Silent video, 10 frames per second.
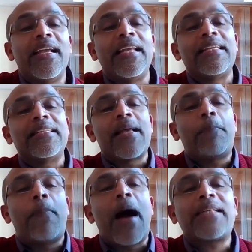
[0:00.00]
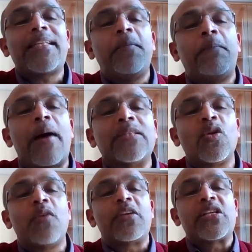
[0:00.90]
It is a part and
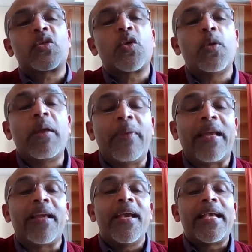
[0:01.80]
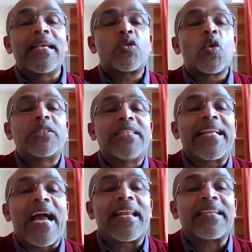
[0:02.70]
parcel of his human being, his
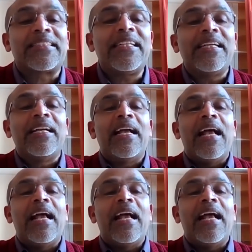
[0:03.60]
social character.